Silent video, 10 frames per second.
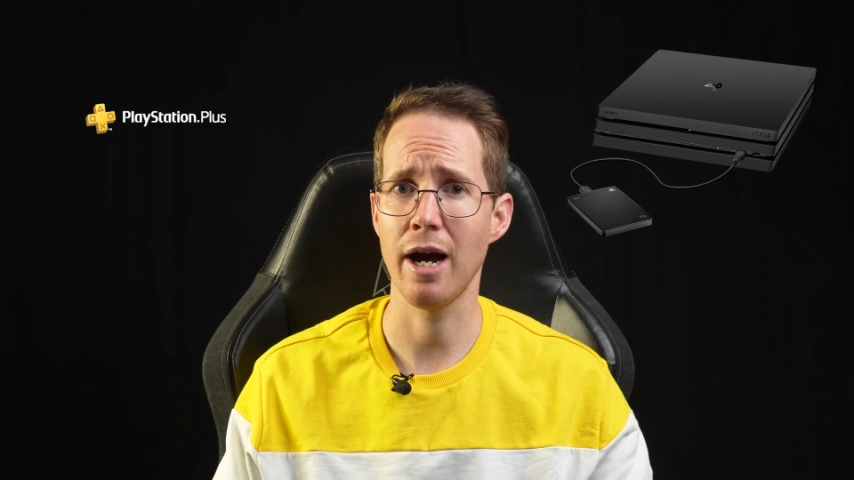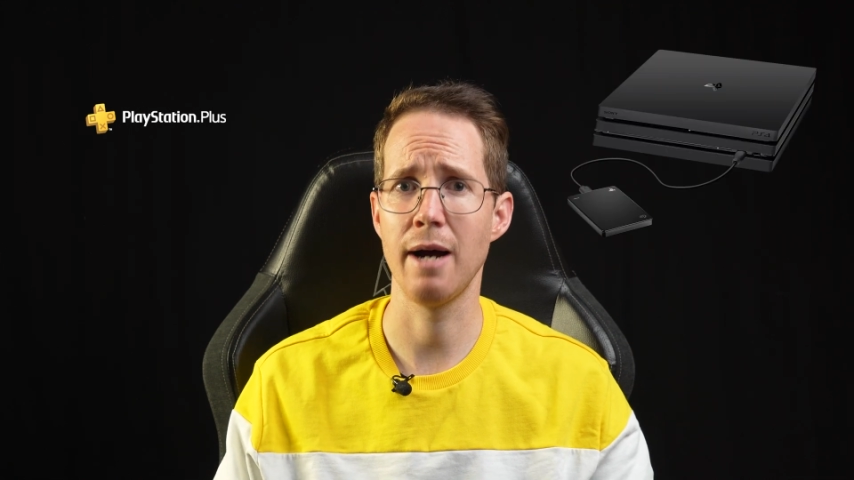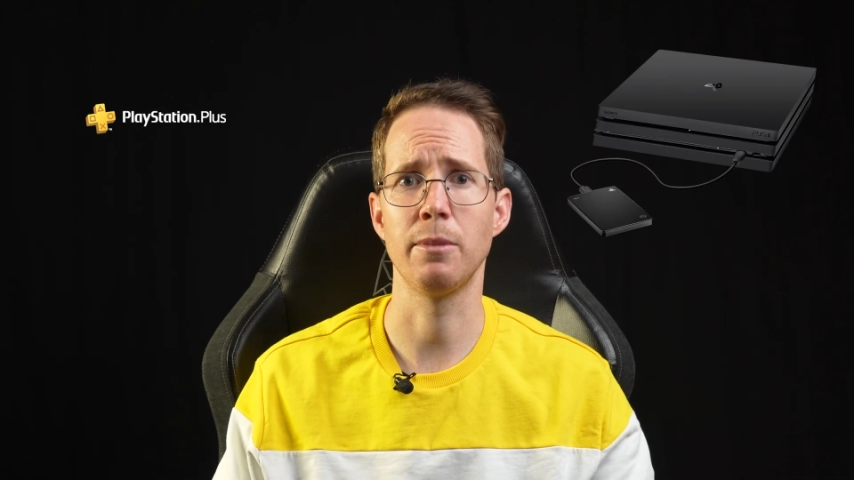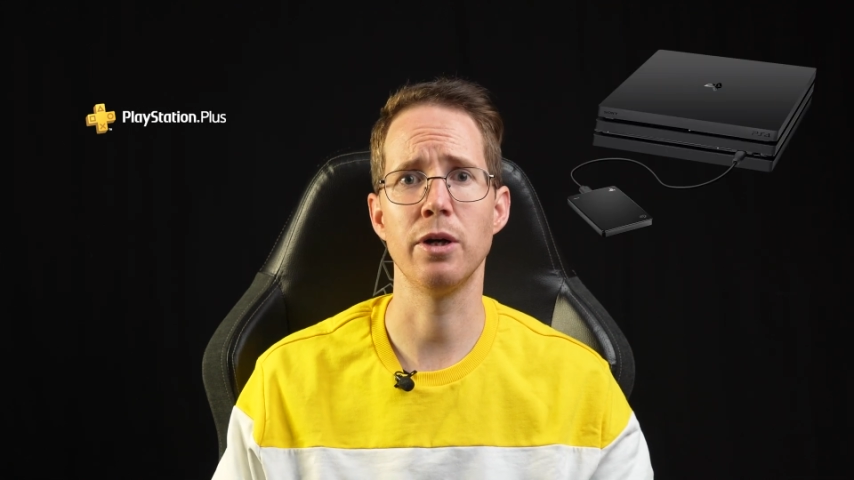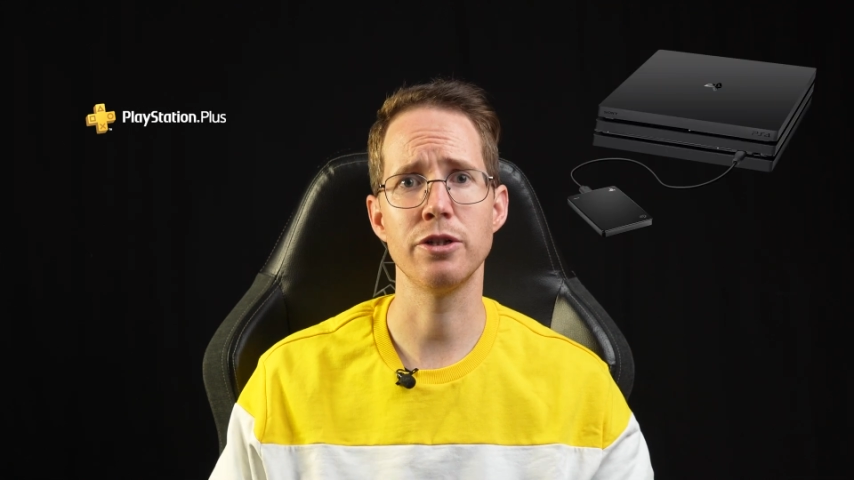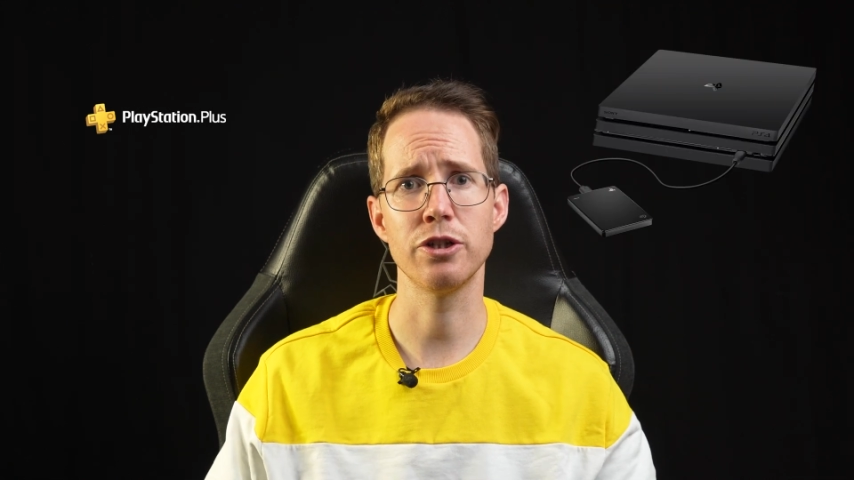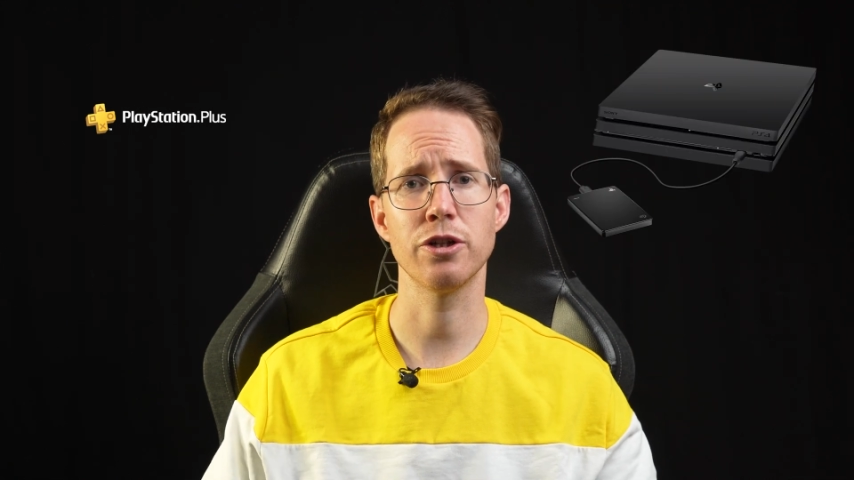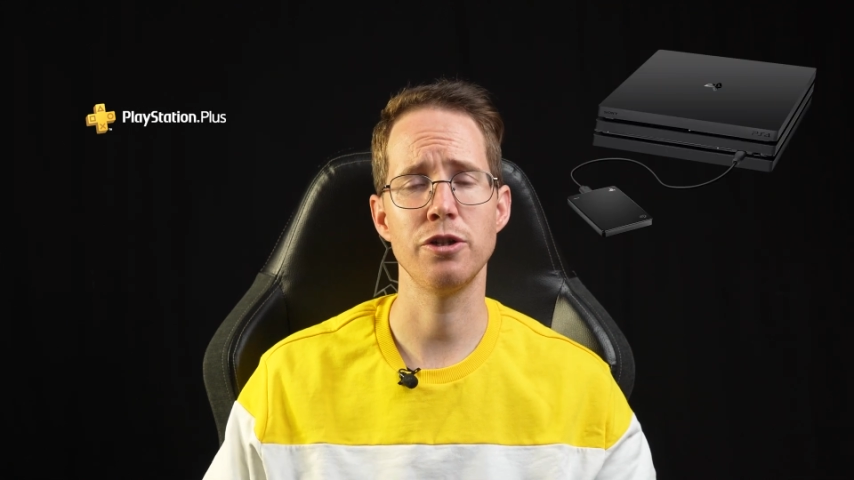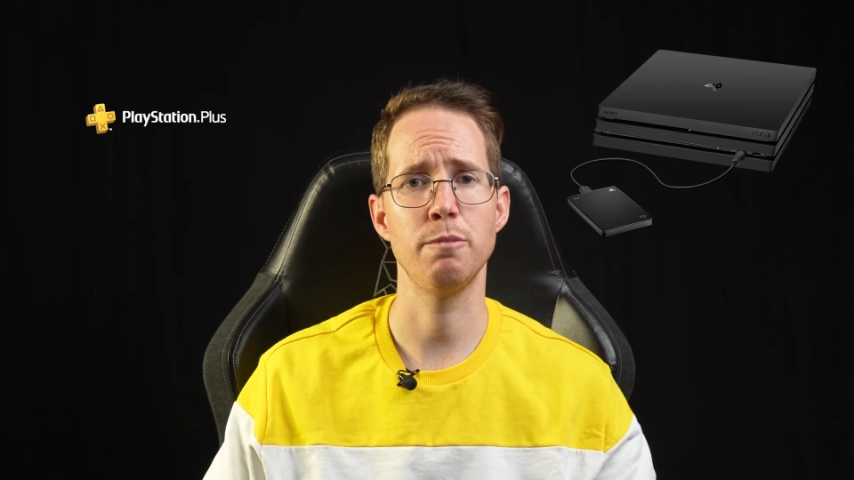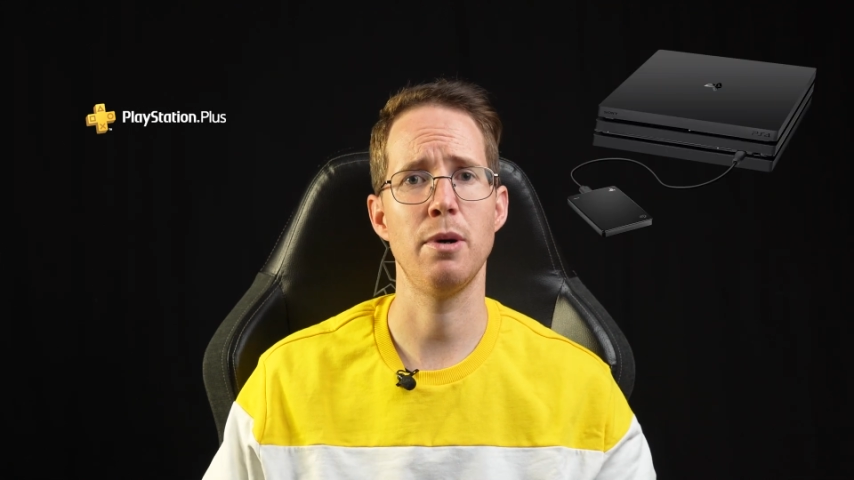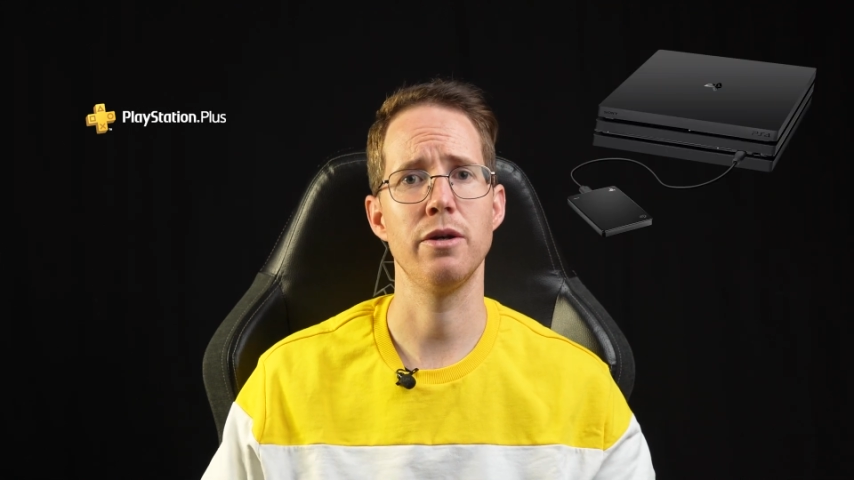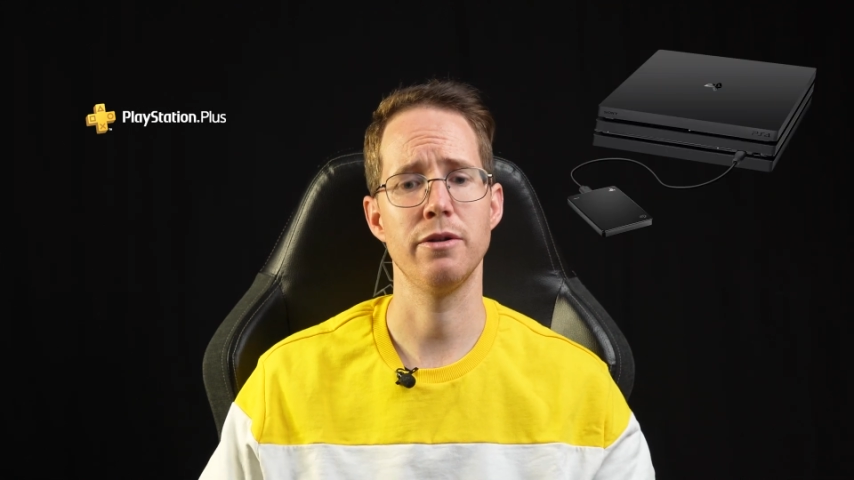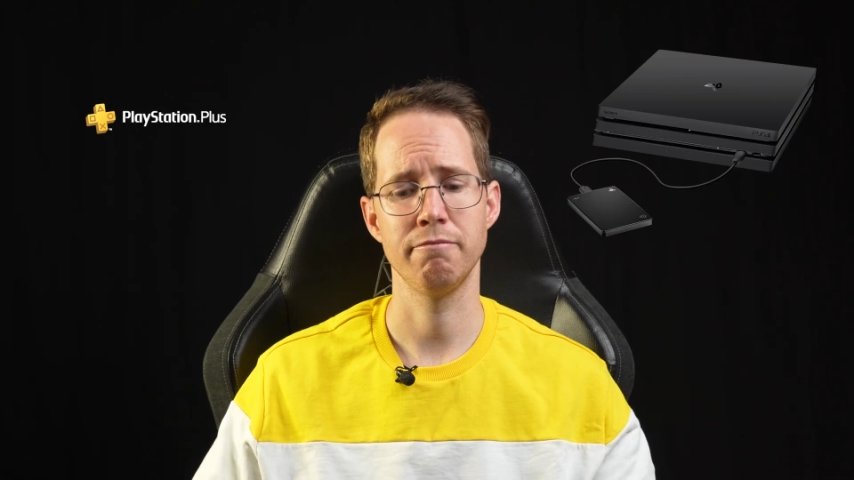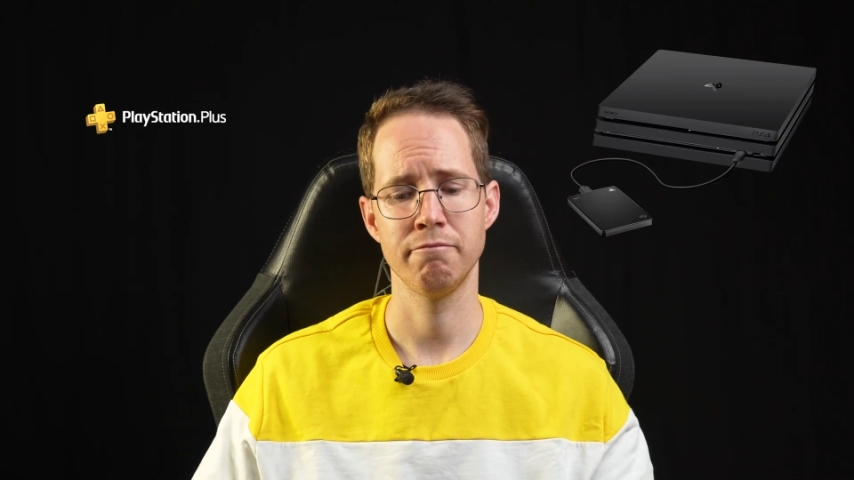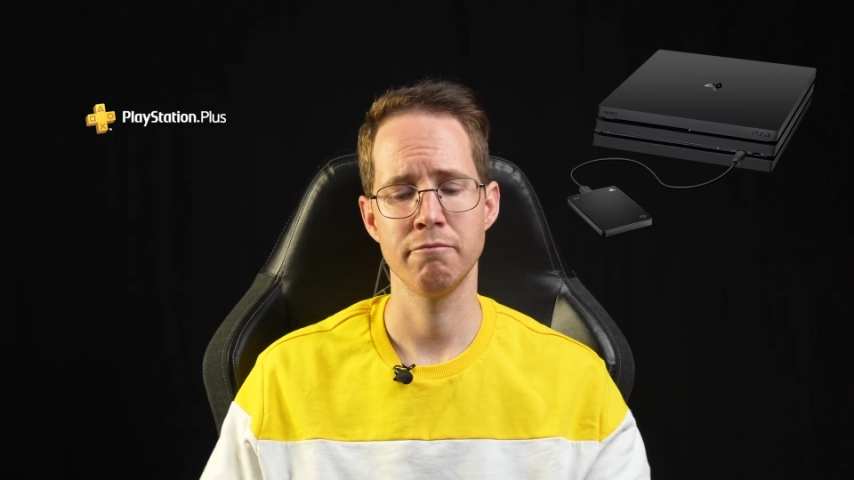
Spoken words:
I'm going to show you both.